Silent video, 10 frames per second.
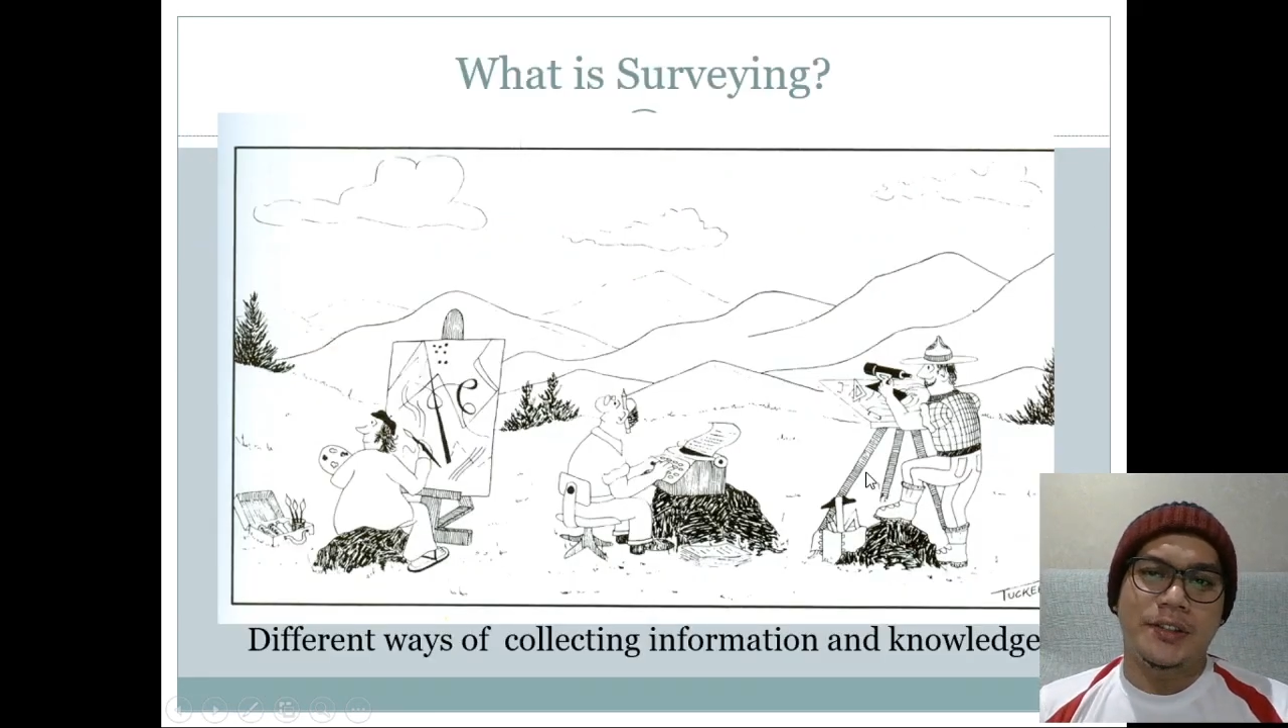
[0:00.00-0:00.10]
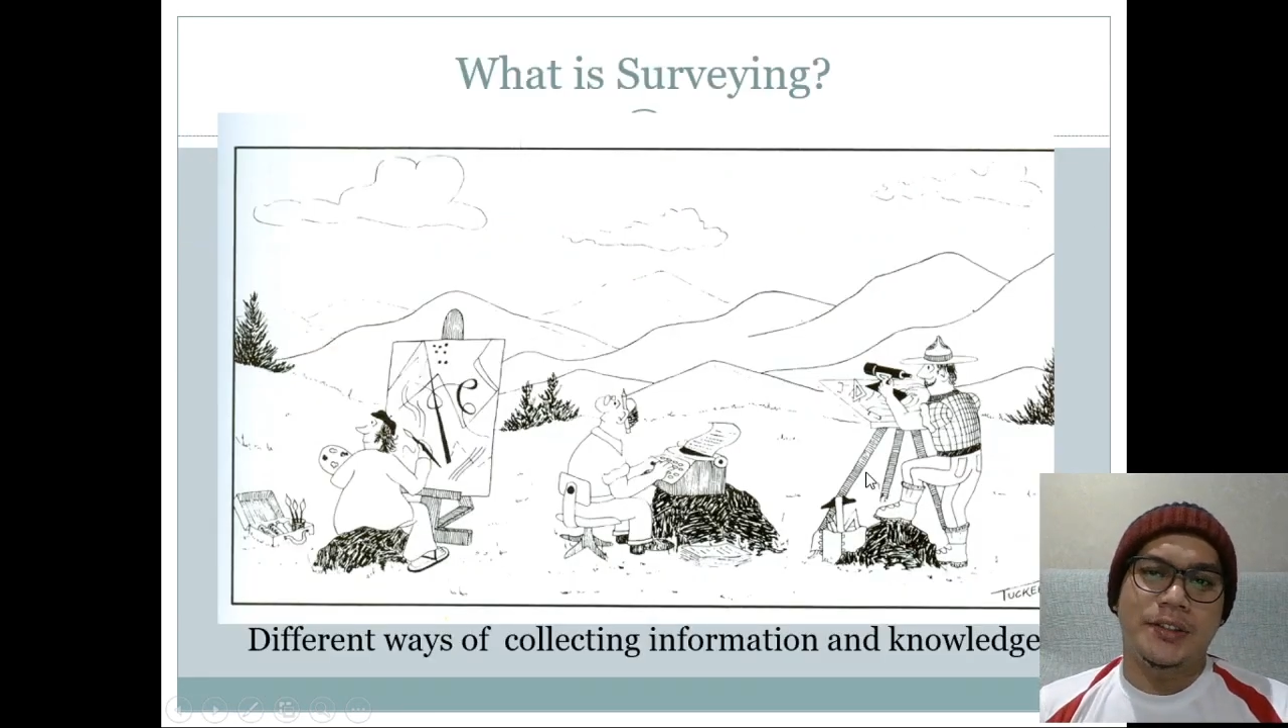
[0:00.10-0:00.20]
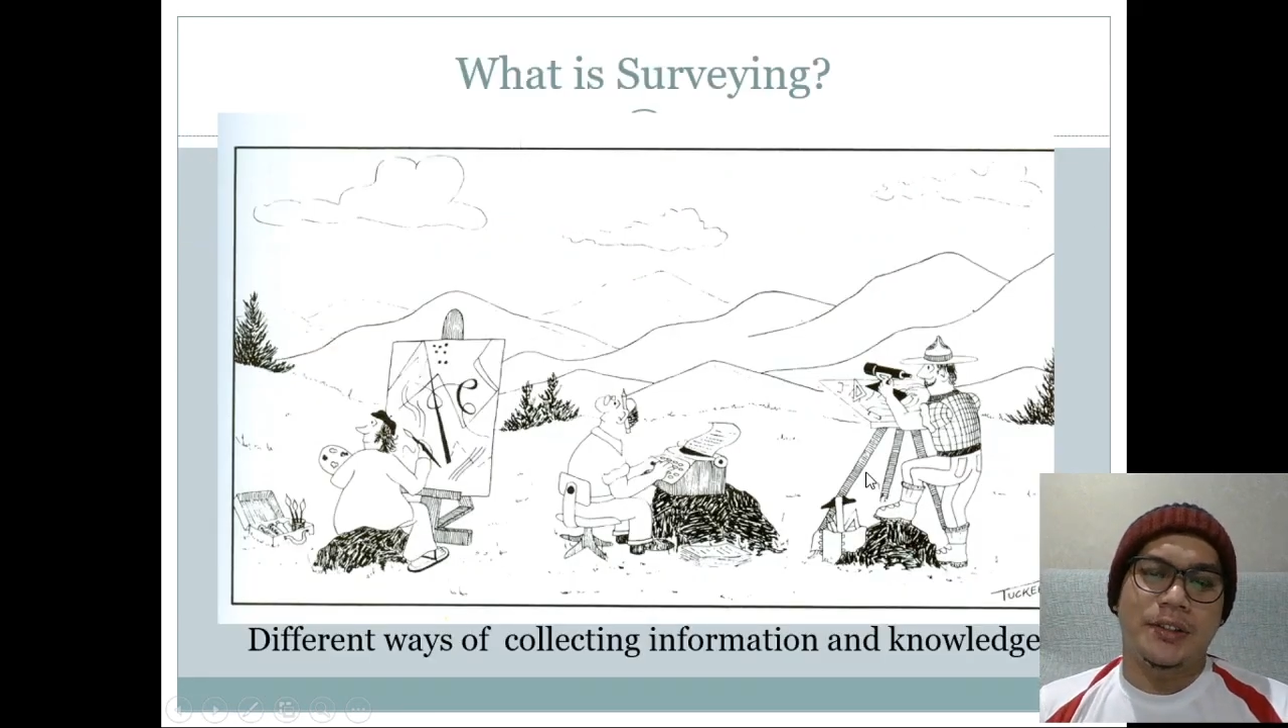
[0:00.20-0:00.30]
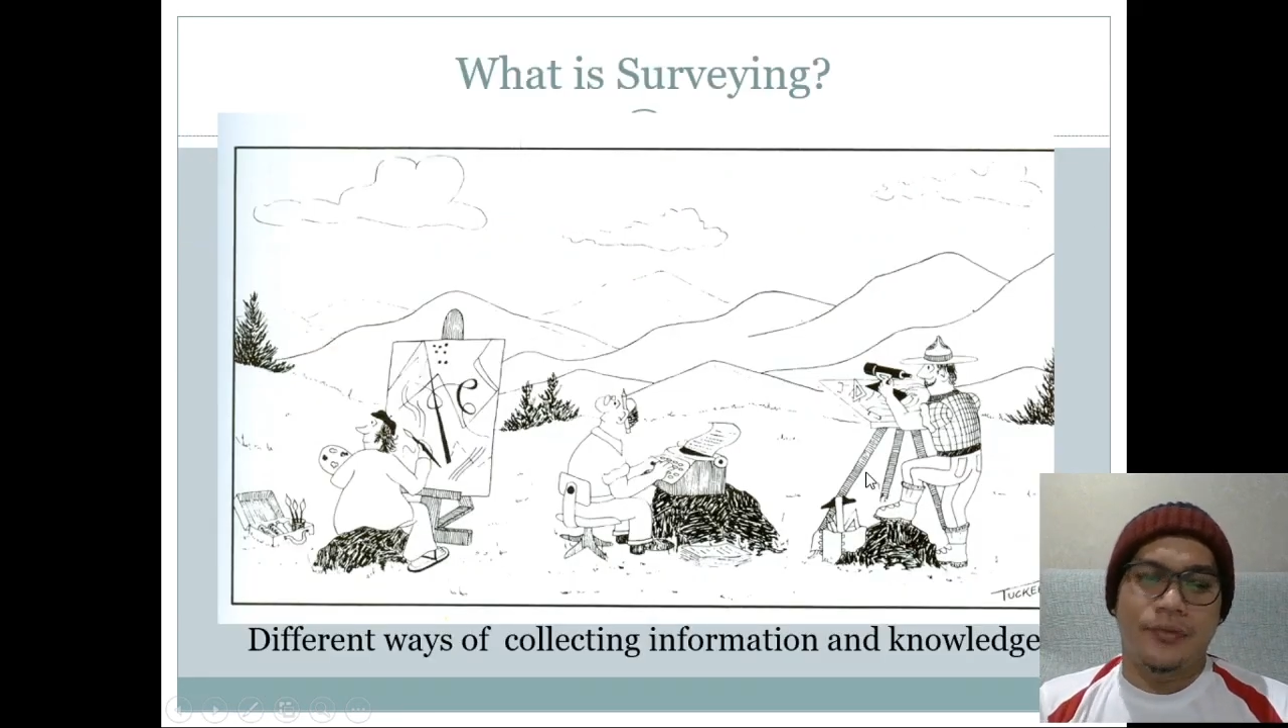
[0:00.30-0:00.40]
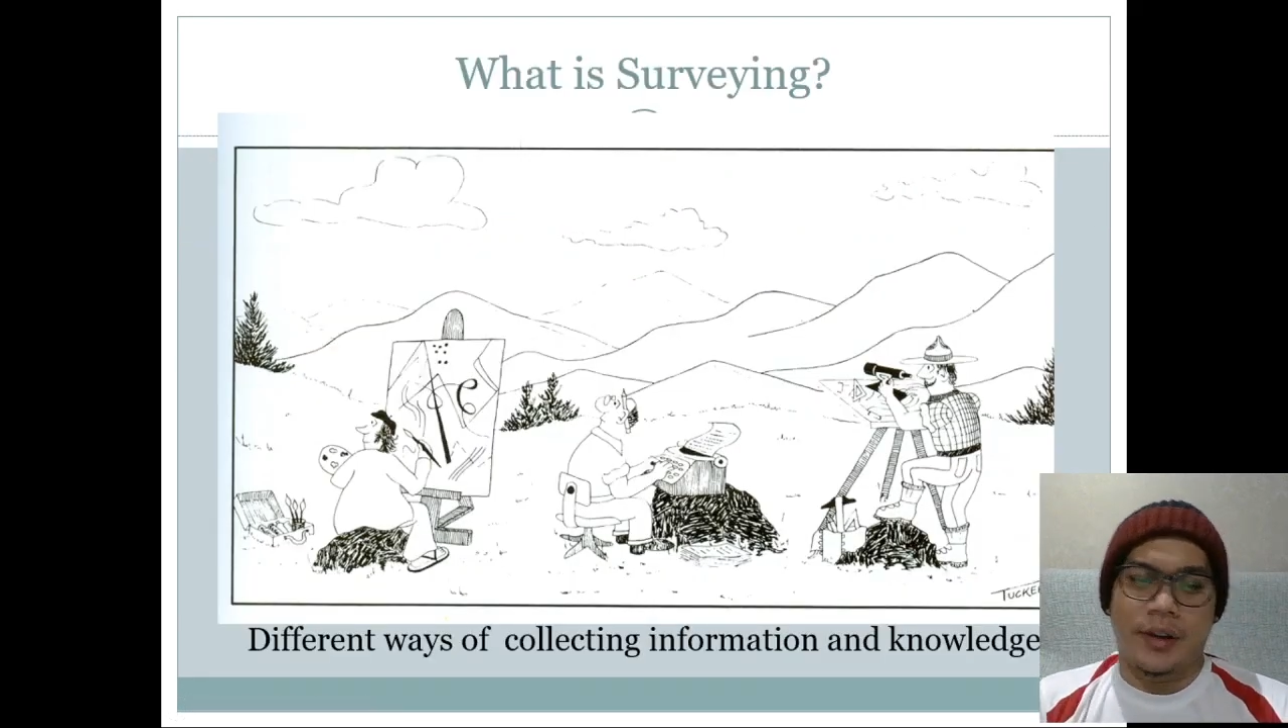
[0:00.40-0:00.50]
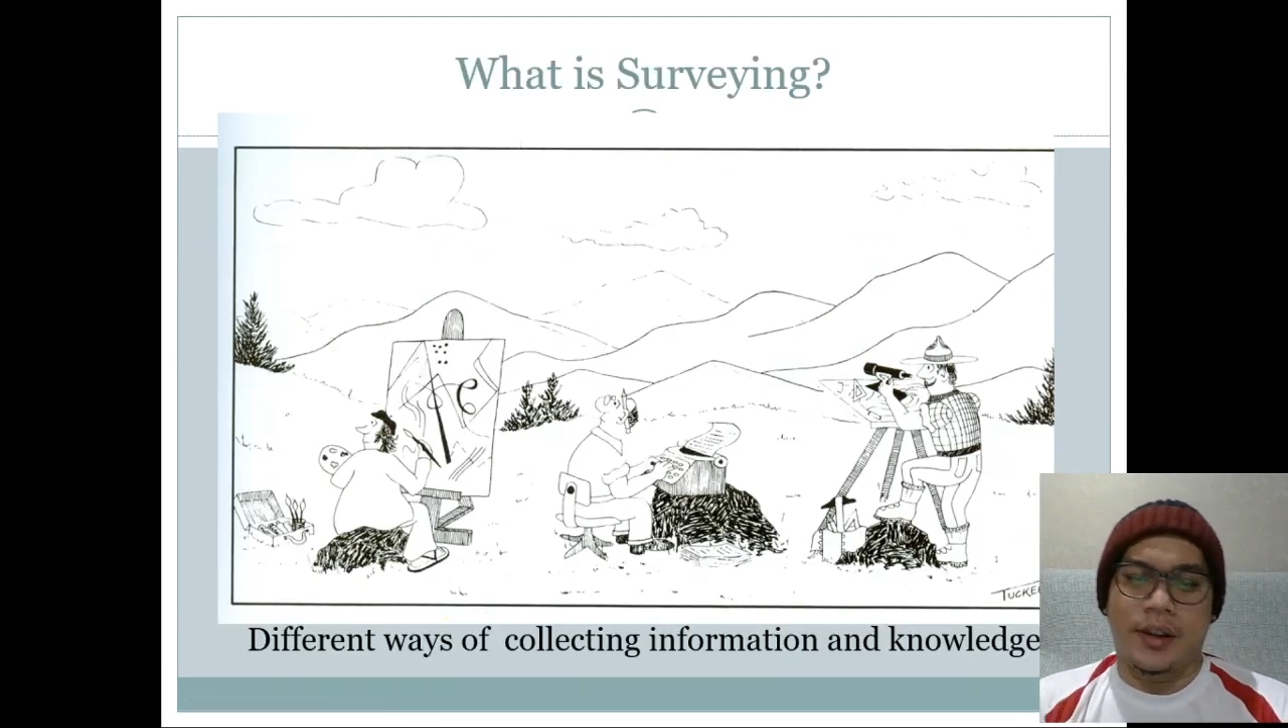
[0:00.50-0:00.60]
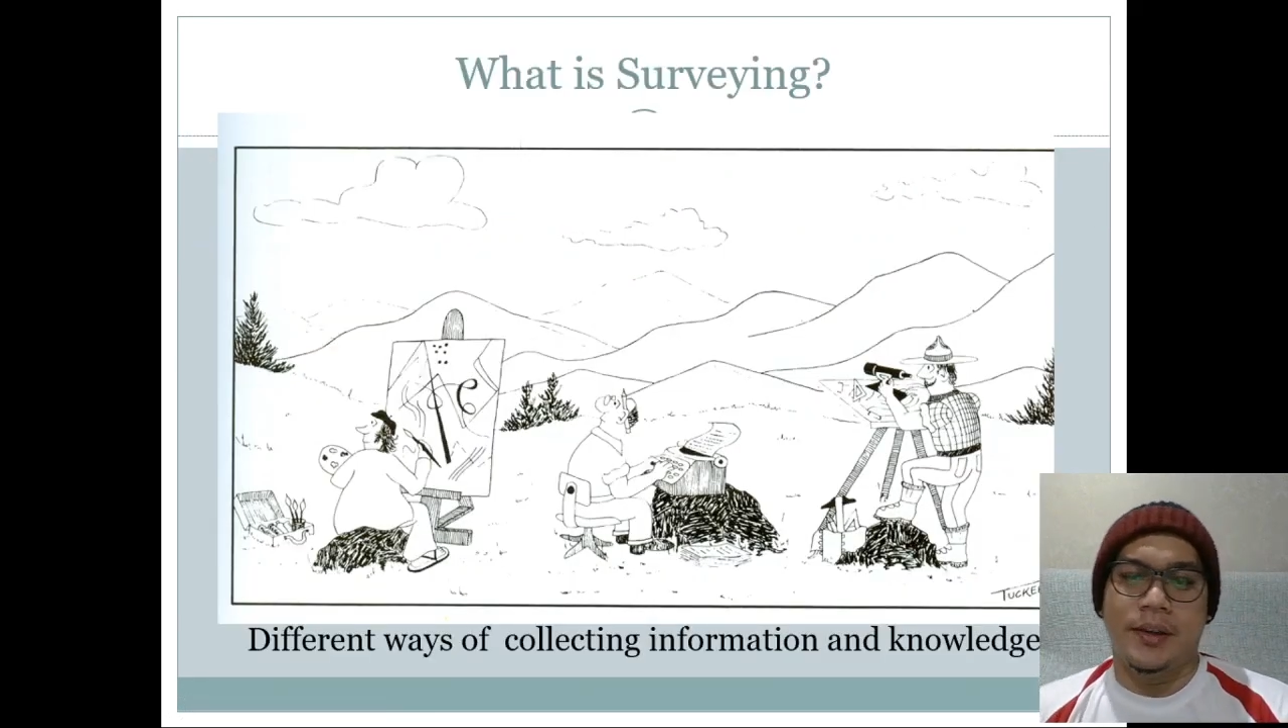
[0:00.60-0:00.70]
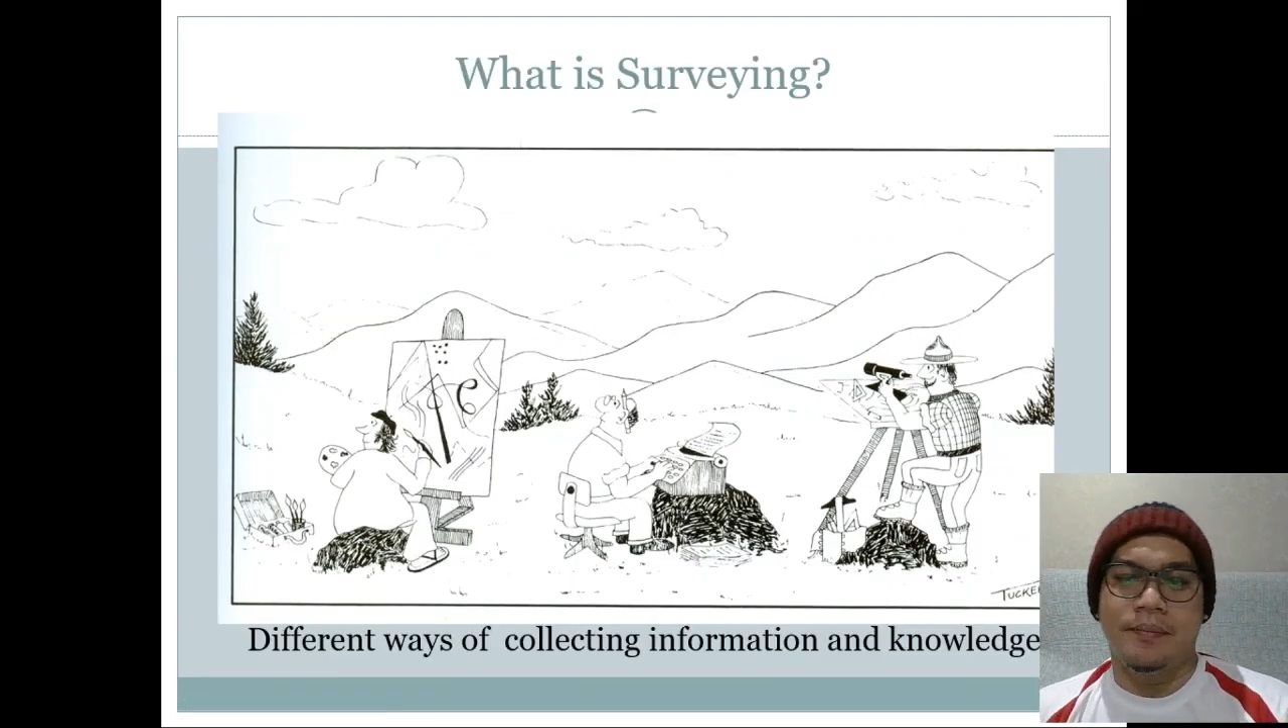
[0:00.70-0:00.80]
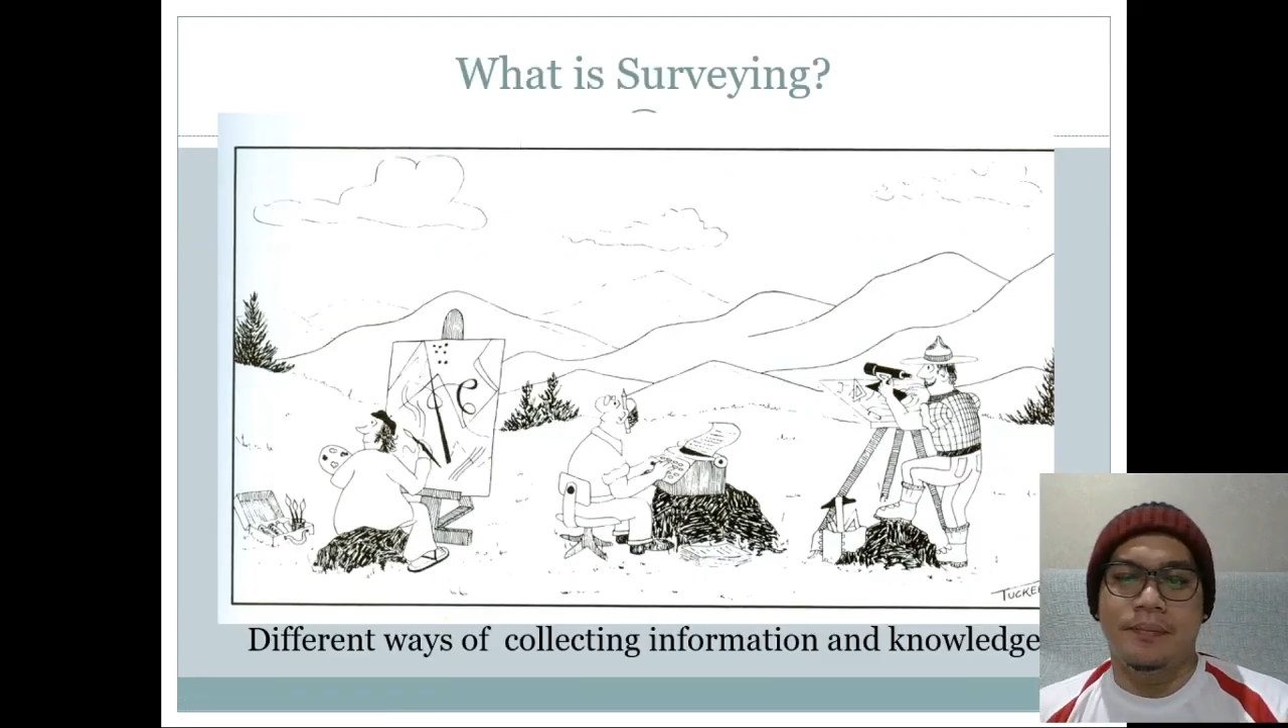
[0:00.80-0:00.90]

survey?